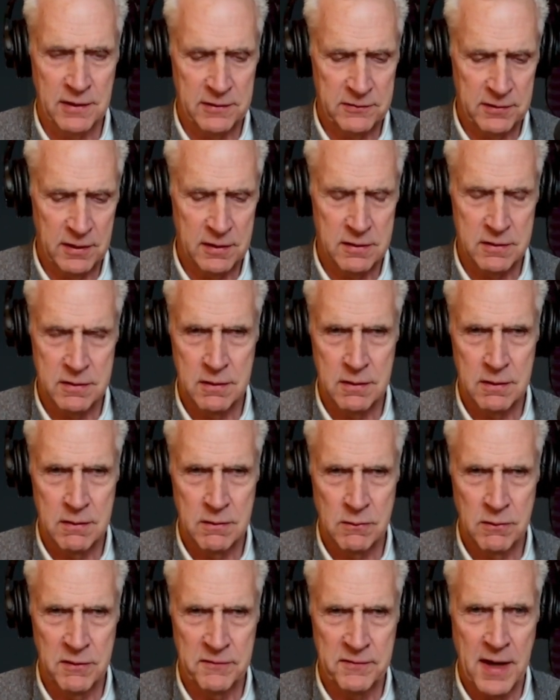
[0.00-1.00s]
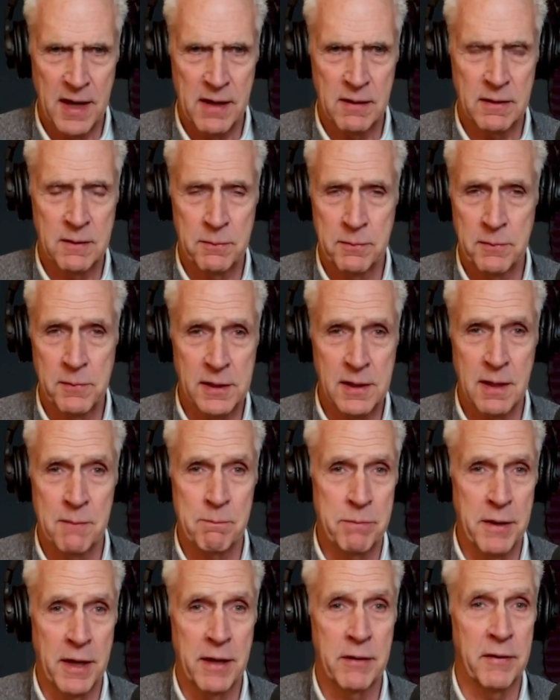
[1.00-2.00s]
I said, we've got to
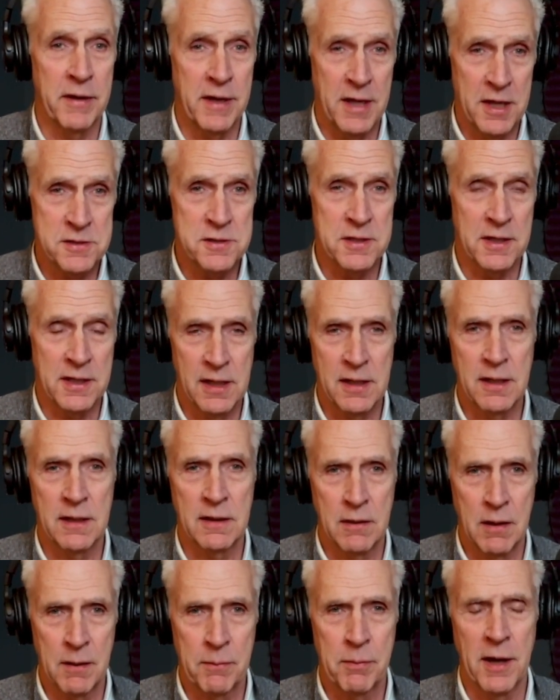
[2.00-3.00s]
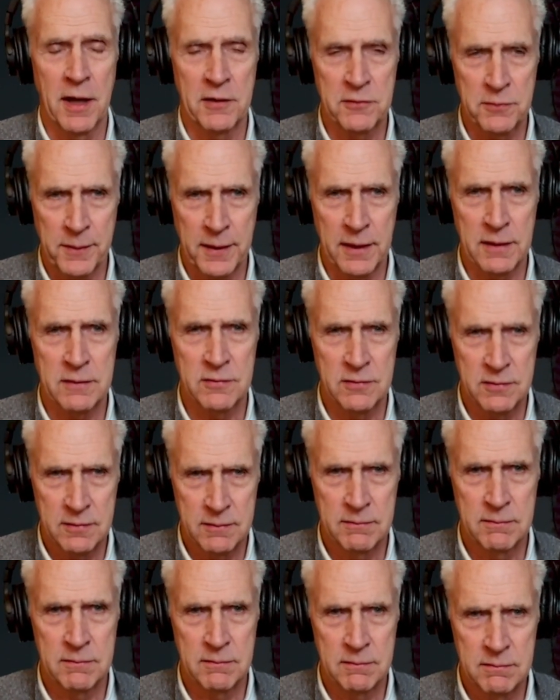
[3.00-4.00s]
become better at educating our prospects
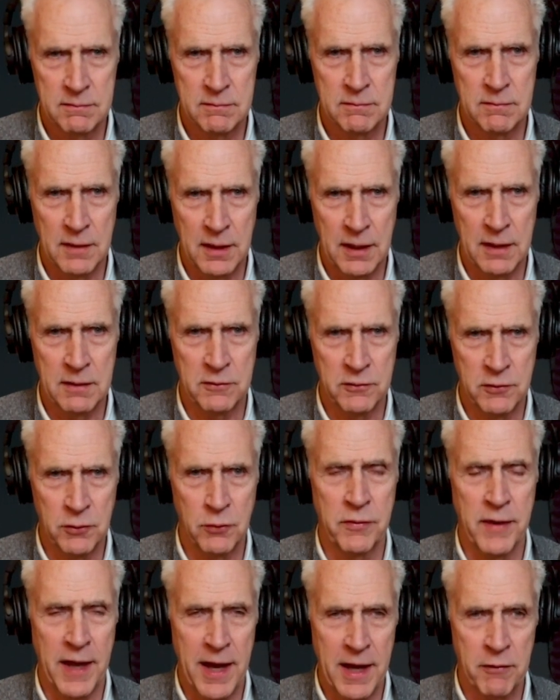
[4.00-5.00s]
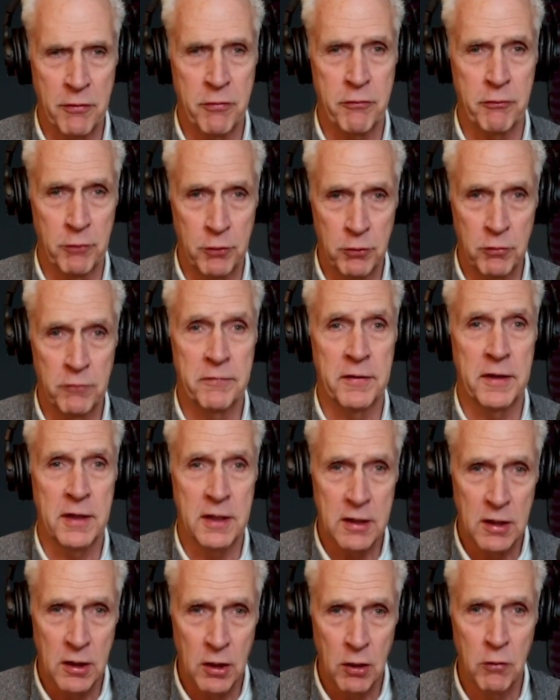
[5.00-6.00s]
and do that through
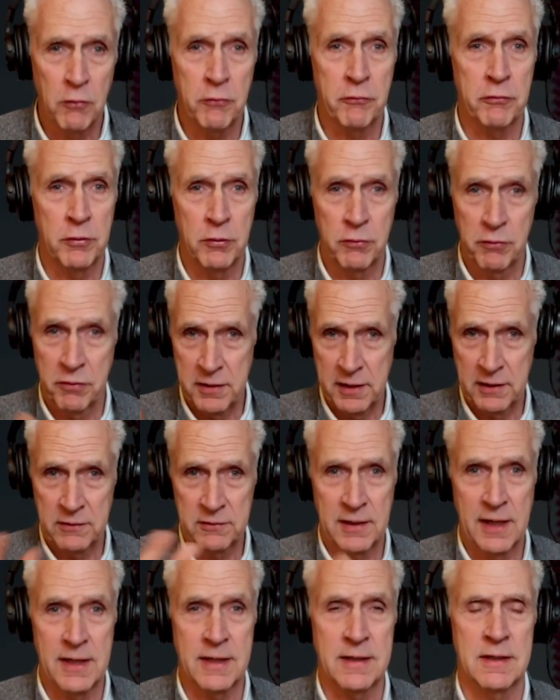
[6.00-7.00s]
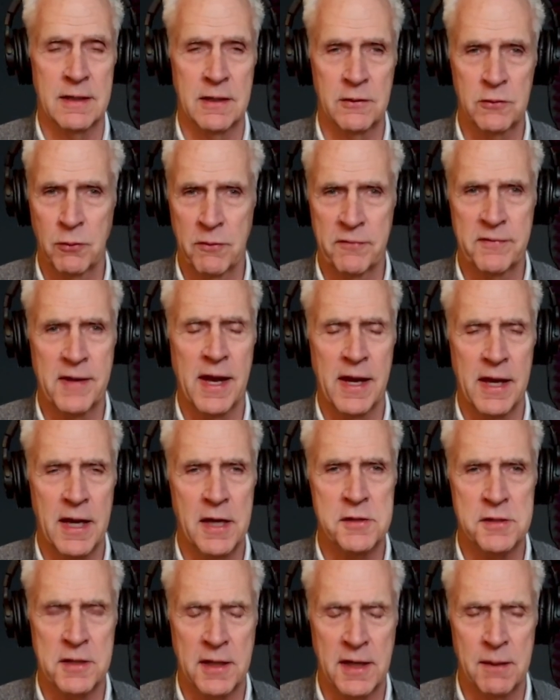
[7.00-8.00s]
video, through things like this. We've got to
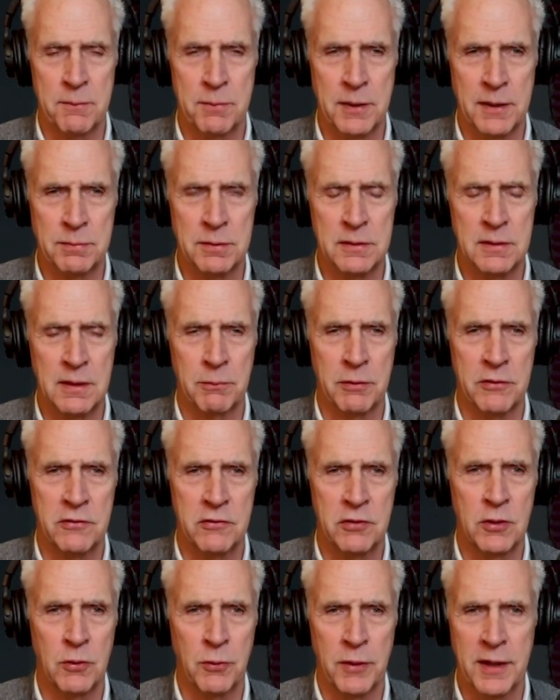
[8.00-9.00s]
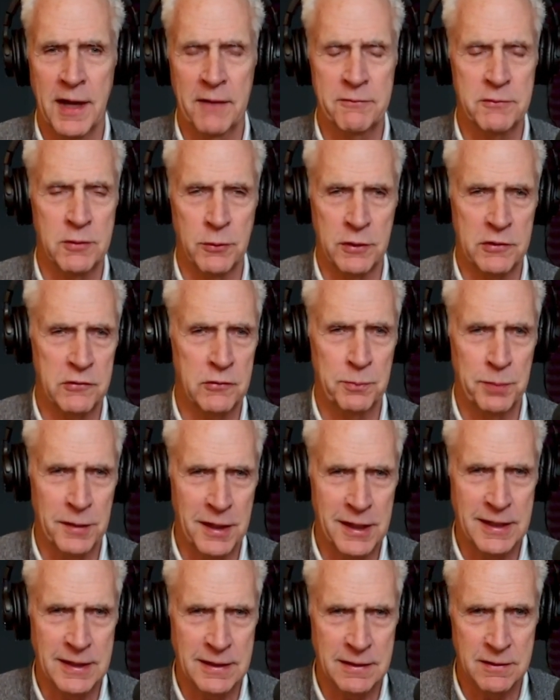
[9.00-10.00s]
educate people. Number two, we have to
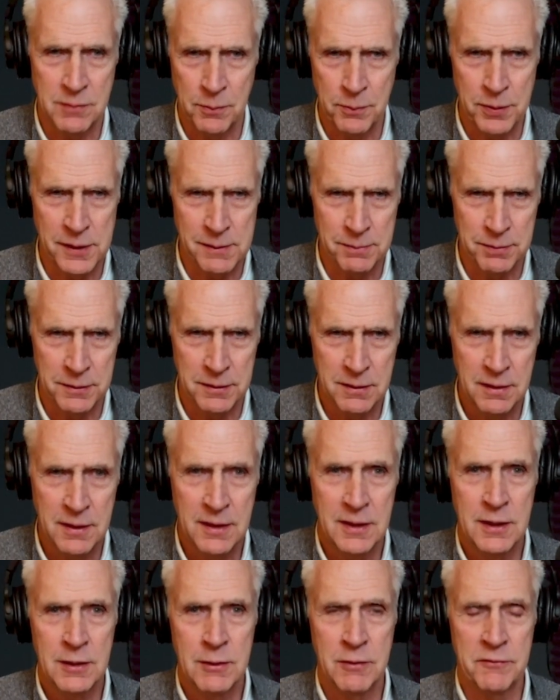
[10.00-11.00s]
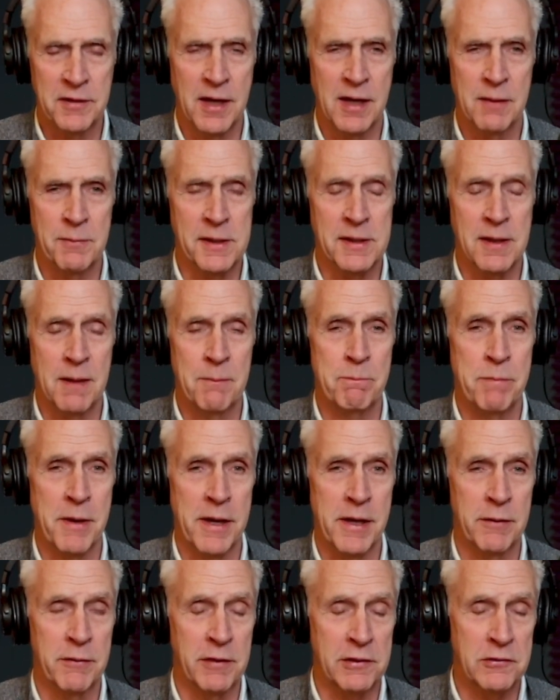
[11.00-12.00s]
explain to people. We've got to become
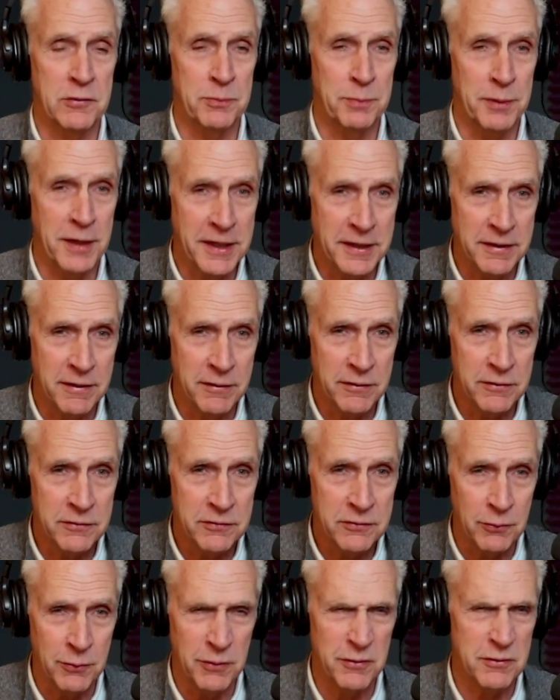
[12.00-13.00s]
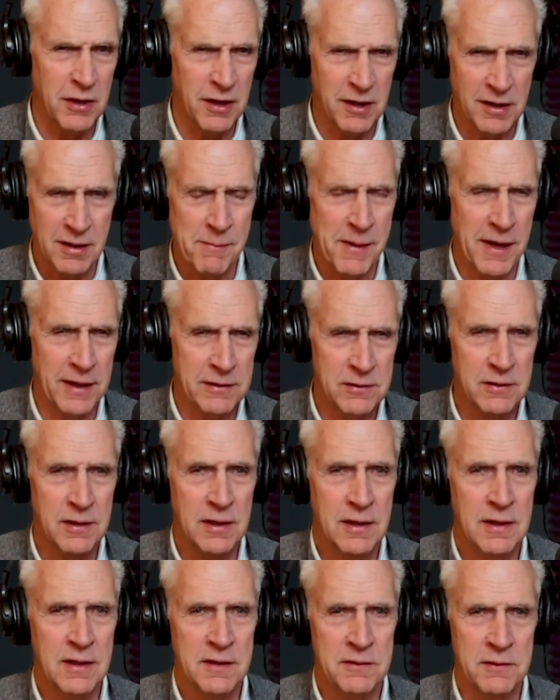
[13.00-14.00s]
better explainers. We were talking about
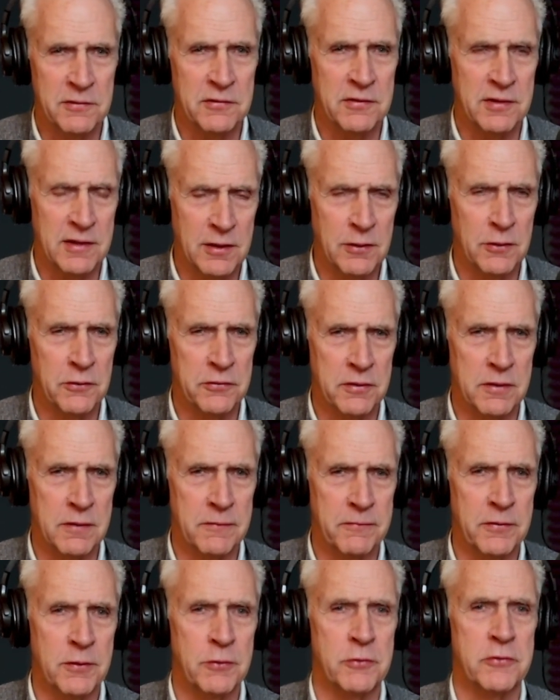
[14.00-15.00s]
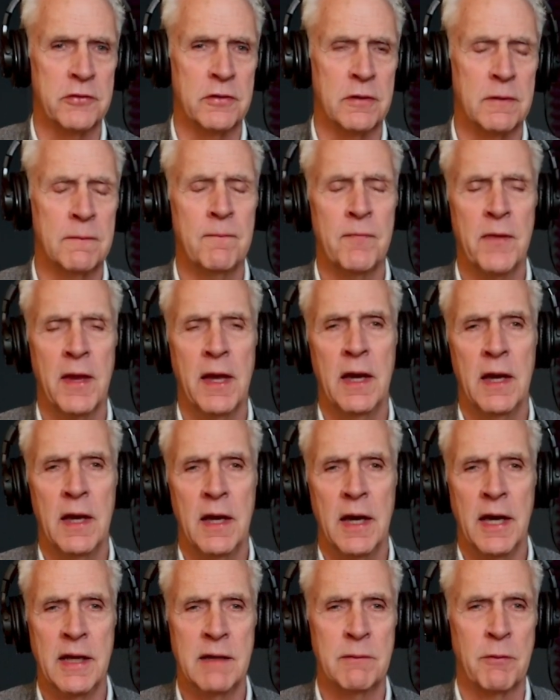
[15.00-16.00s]
the skills of the future.
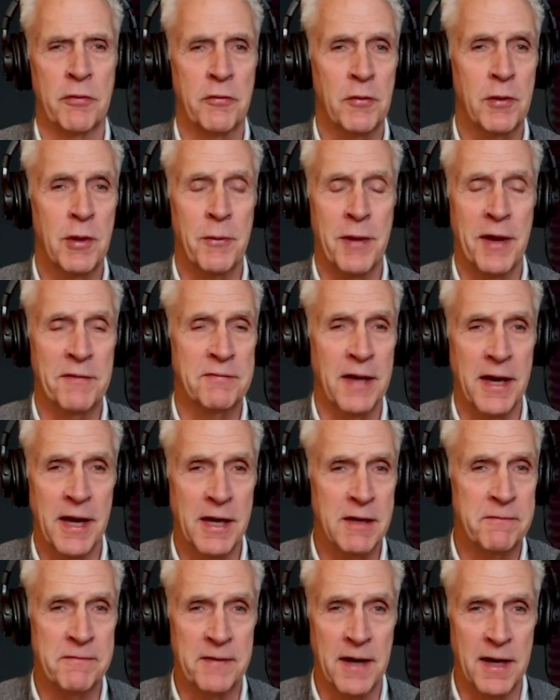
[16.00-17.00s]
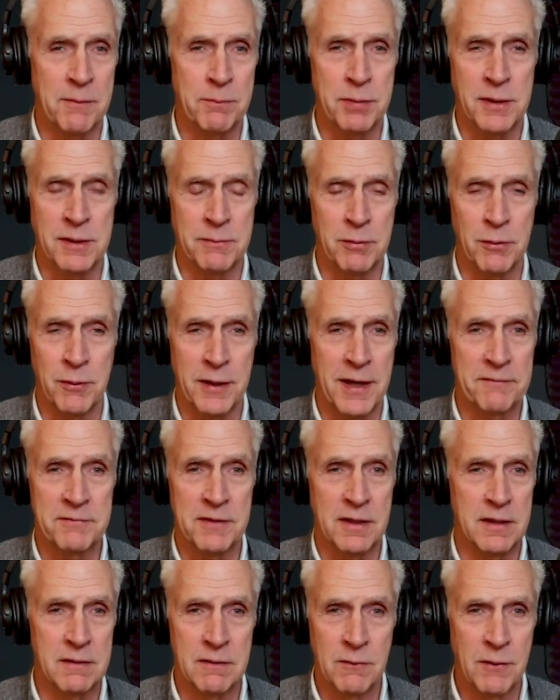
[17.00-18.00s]
And number three, we have to edify people. We have
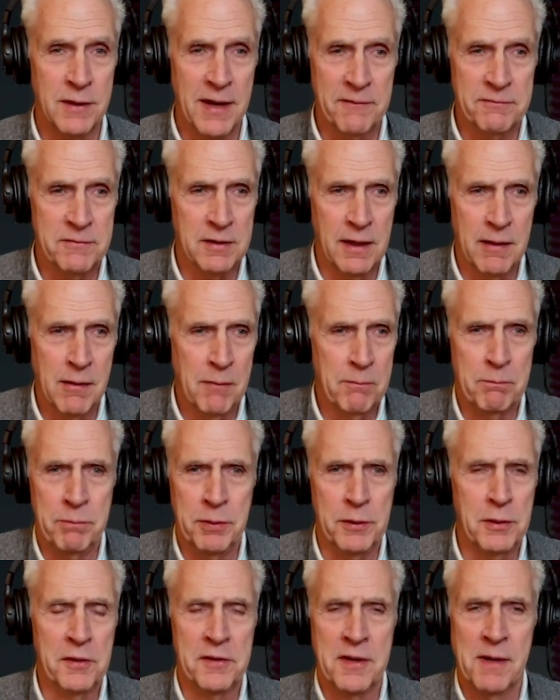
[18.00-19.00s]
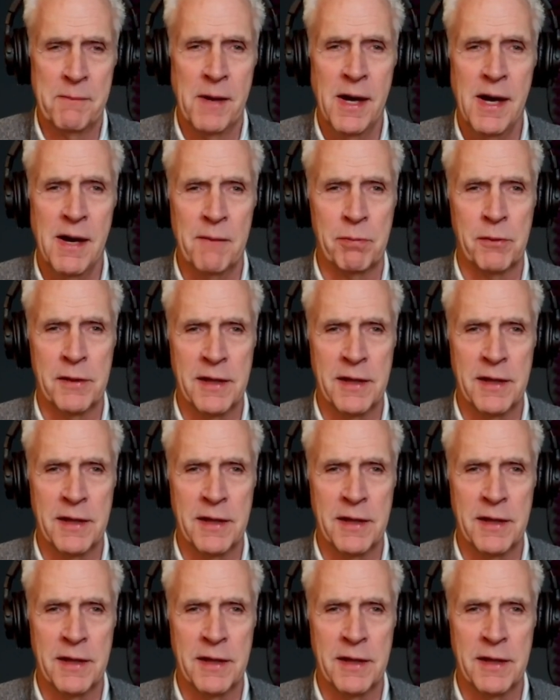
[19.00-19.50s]
to help build them up.